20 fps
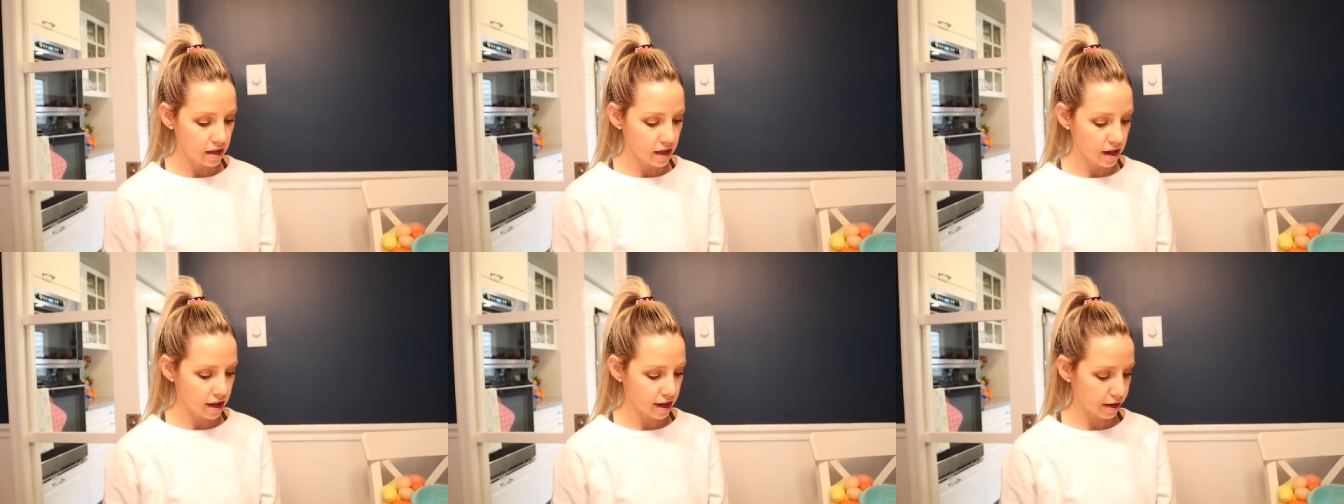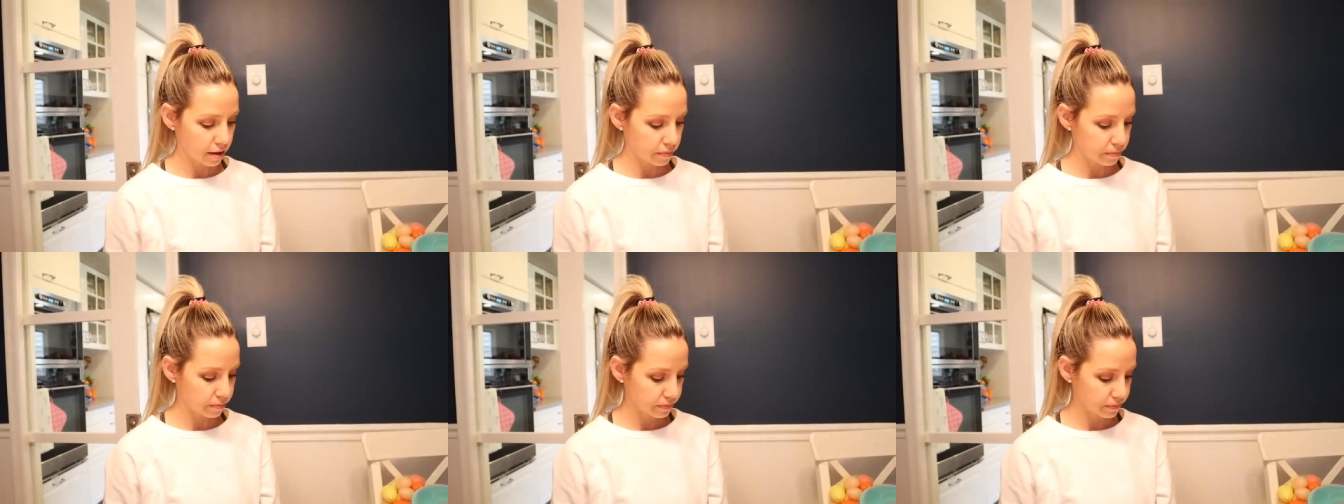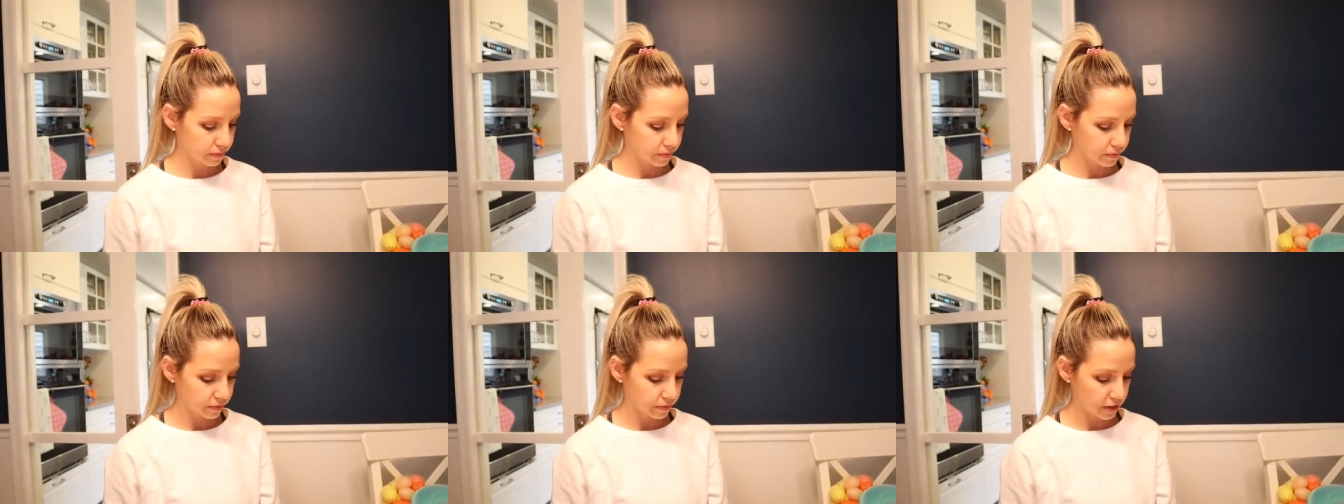Um,
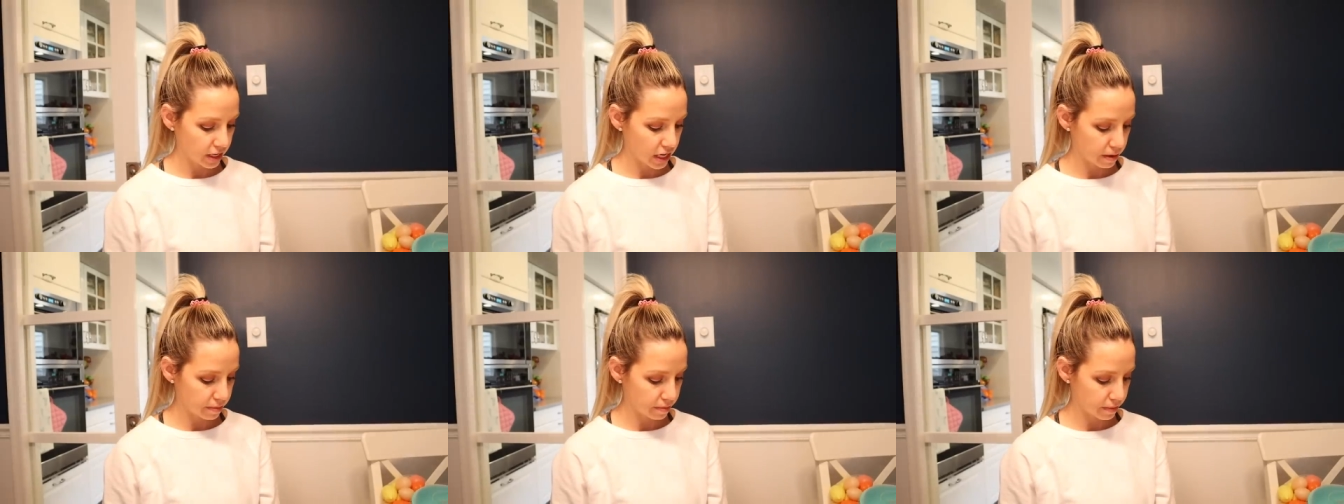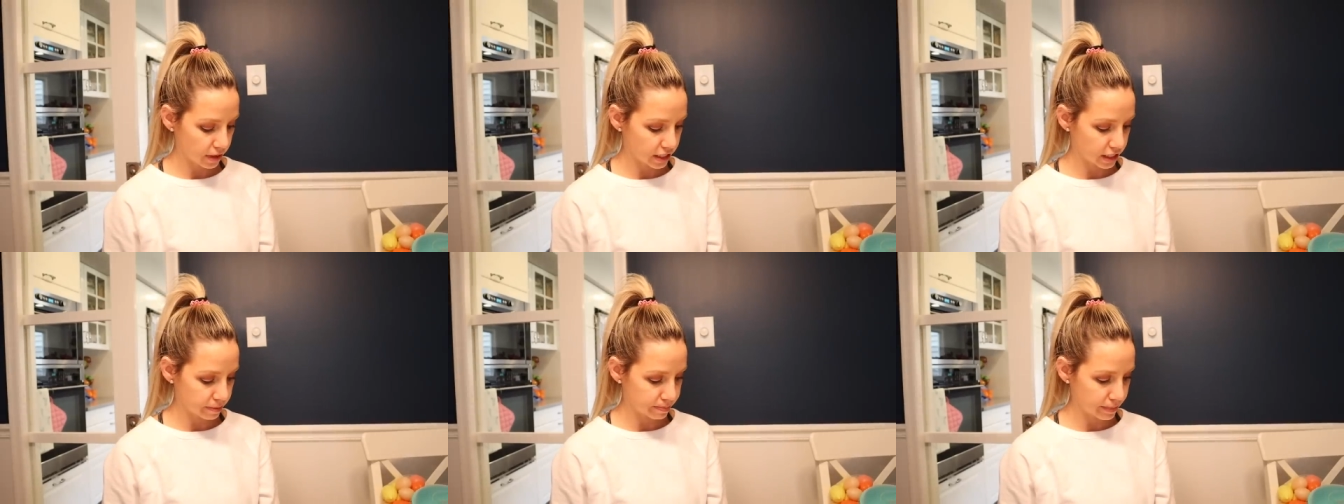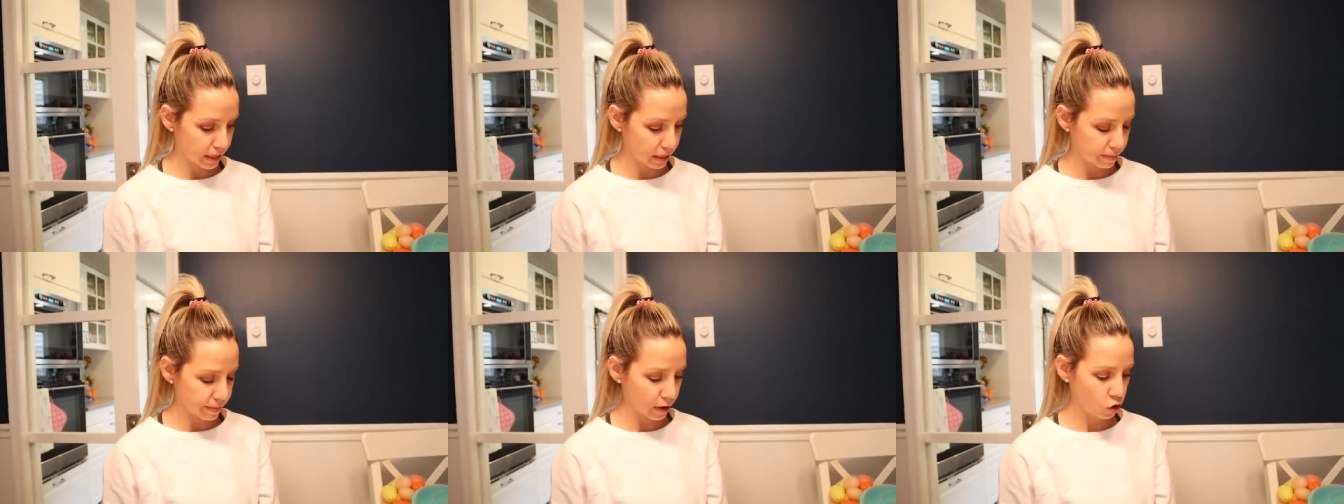and it's
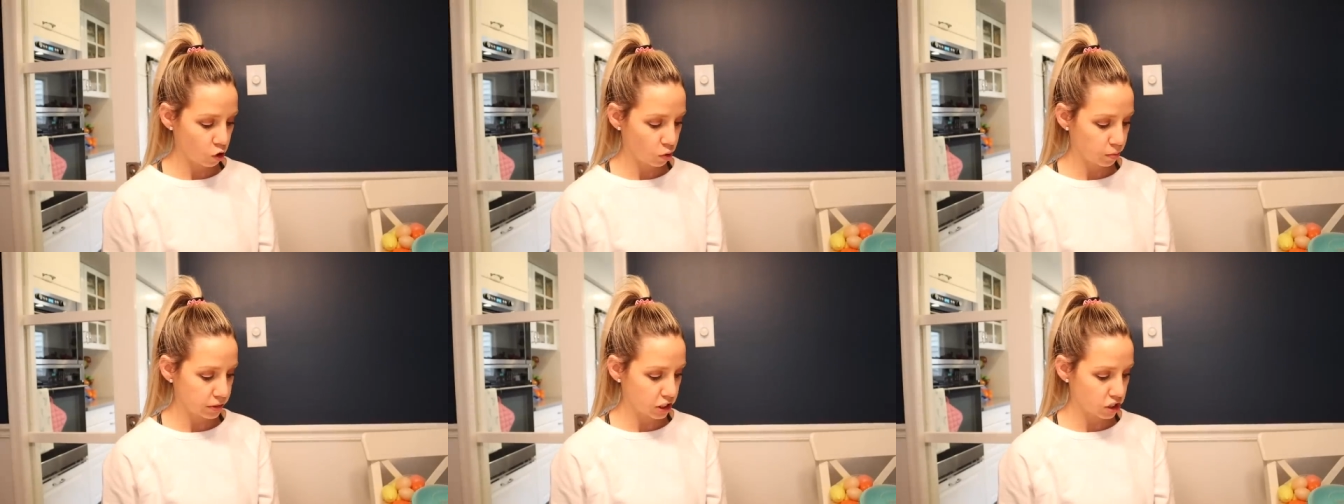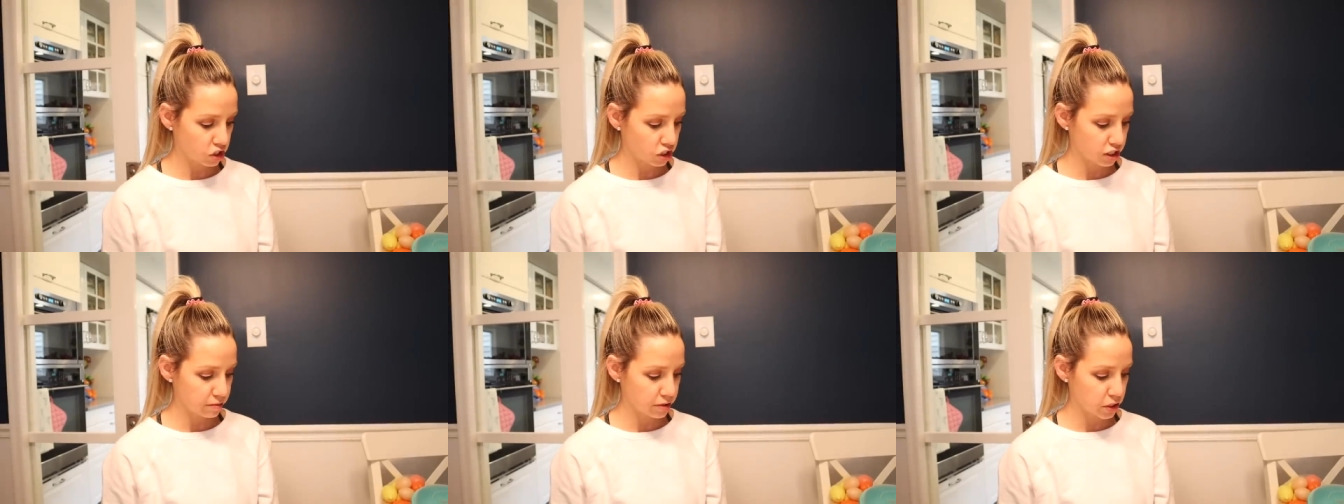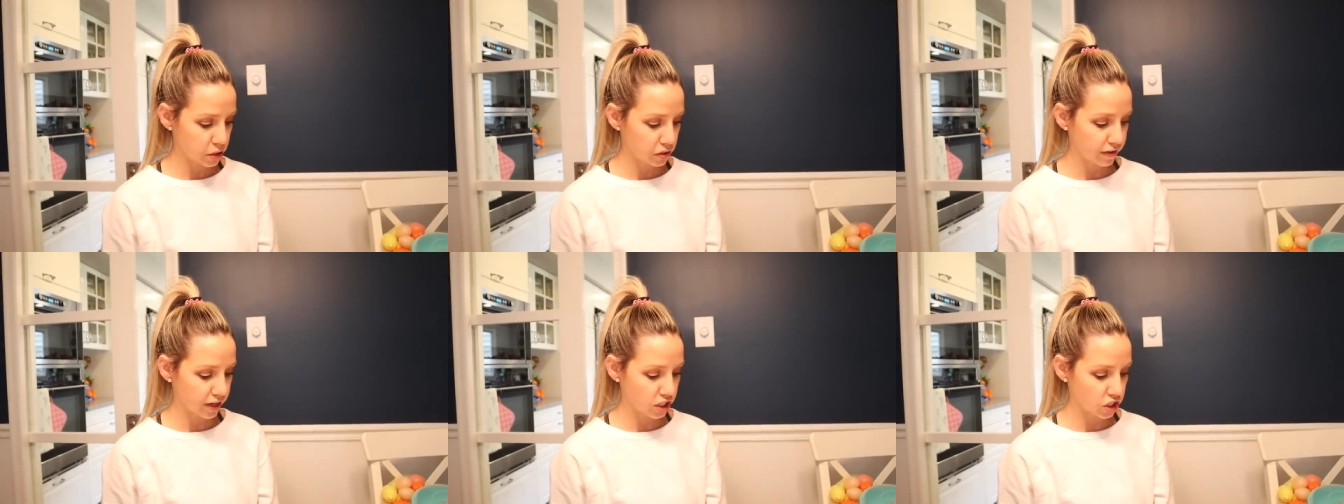my, in my hopes and dreams
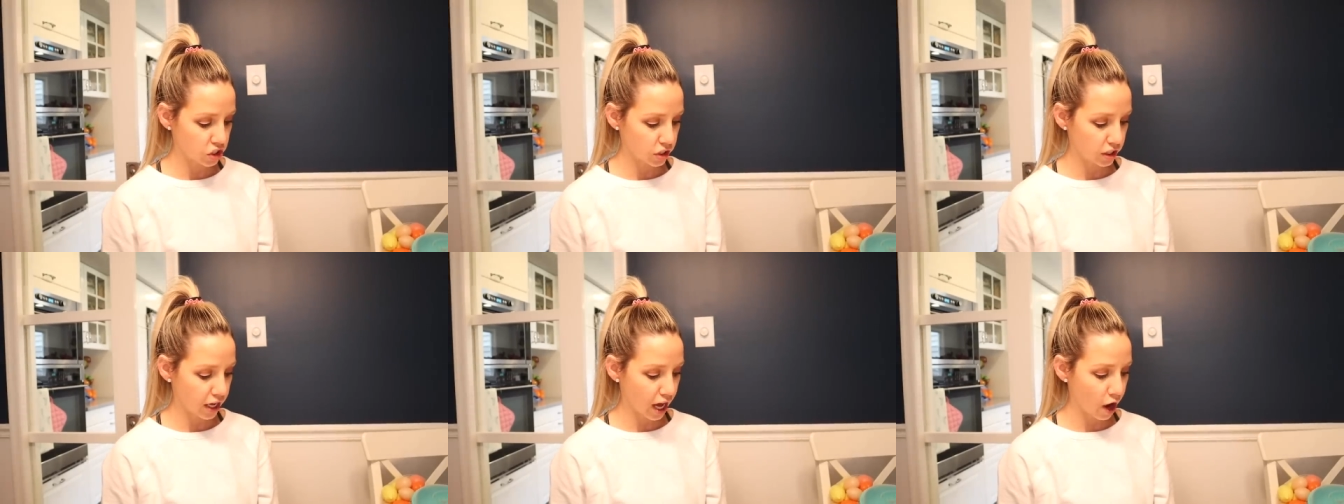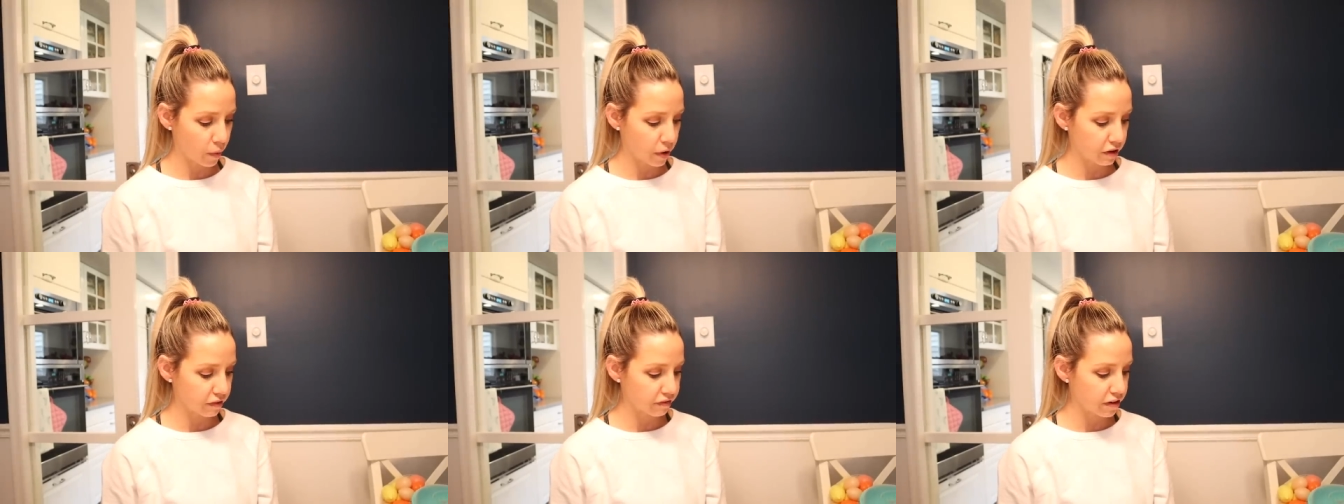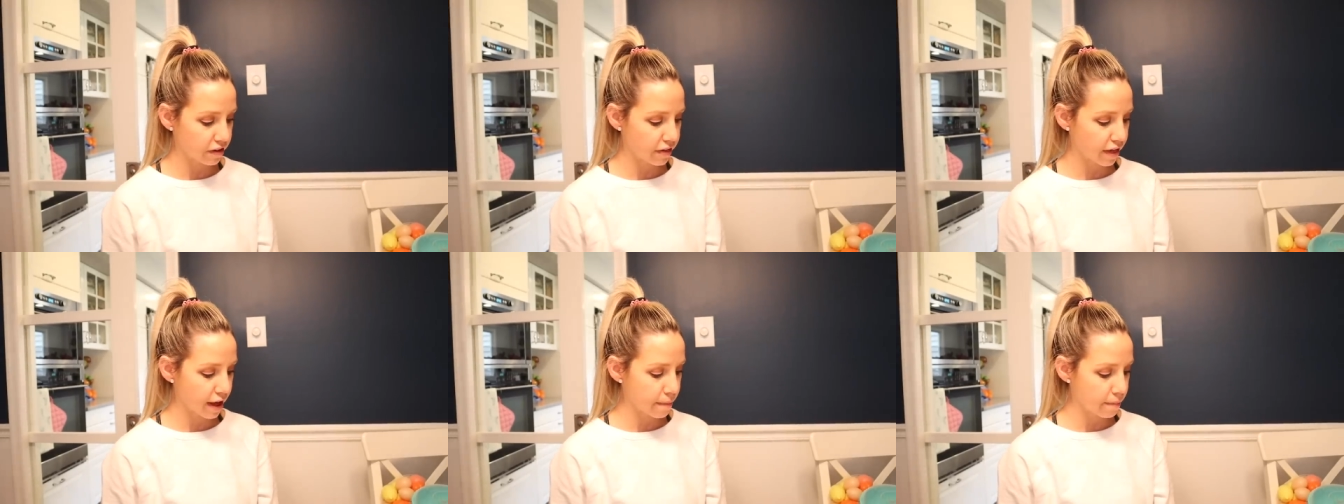to eventually get one
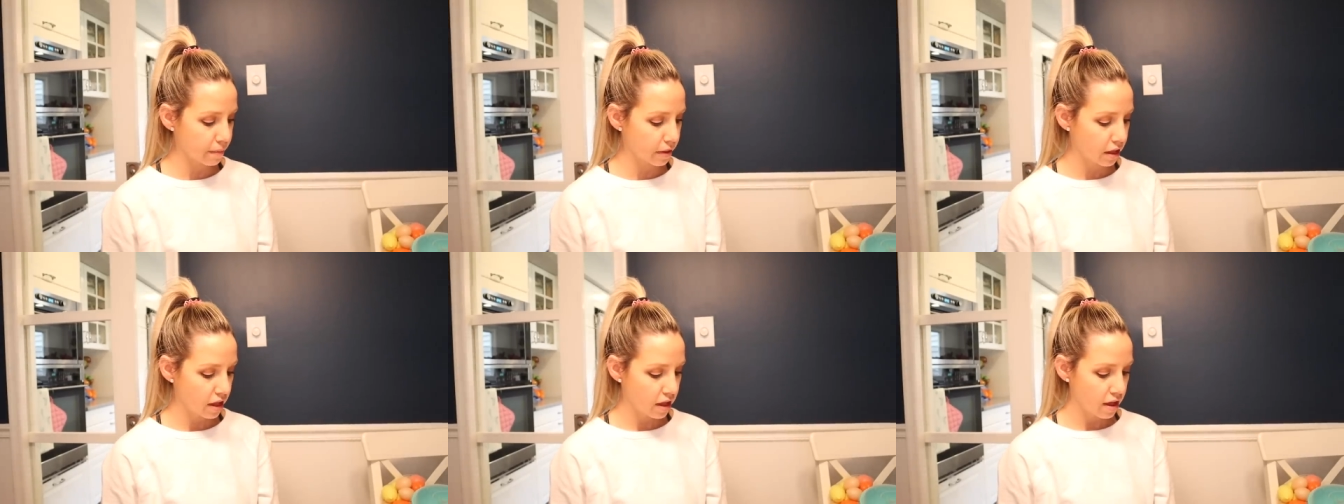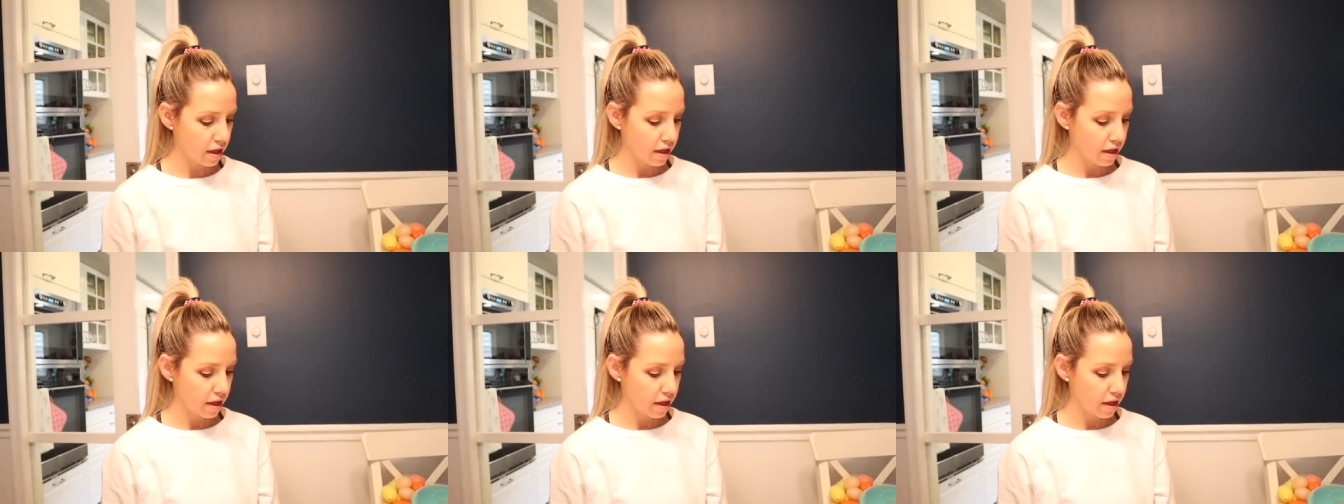for them.